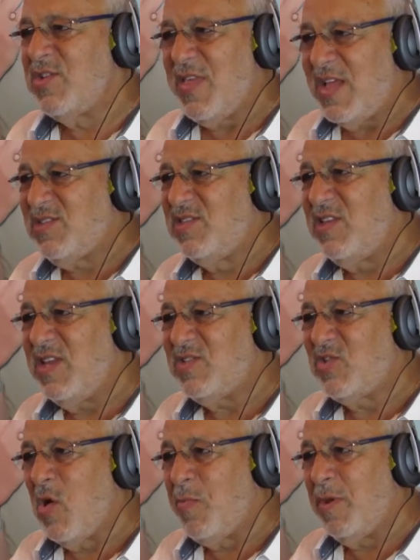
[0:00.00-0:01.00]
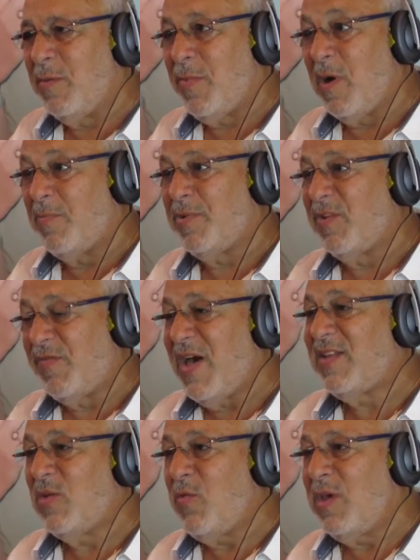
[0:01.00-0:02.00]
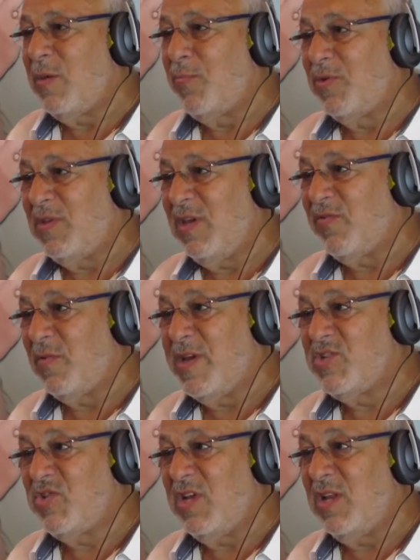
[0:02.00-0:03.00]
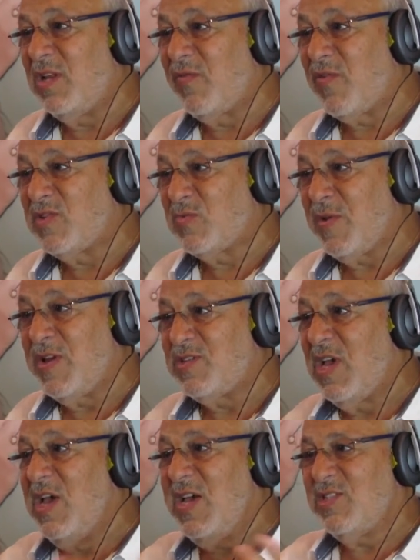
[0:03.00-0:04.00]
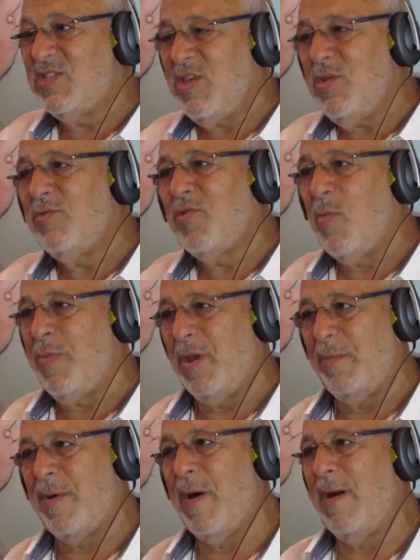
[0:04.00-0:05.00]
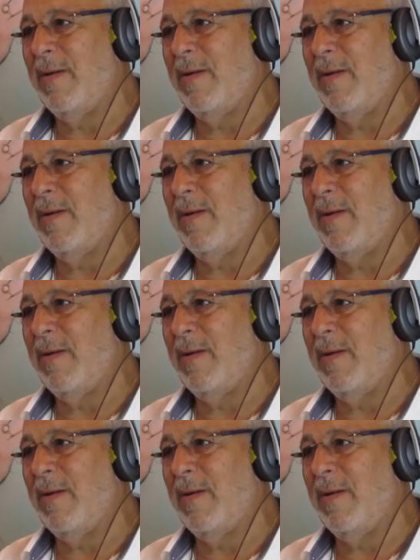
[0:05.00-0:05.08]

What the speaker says: So that's the dystopian part, but the fact that we can put the information in the first place is the utopian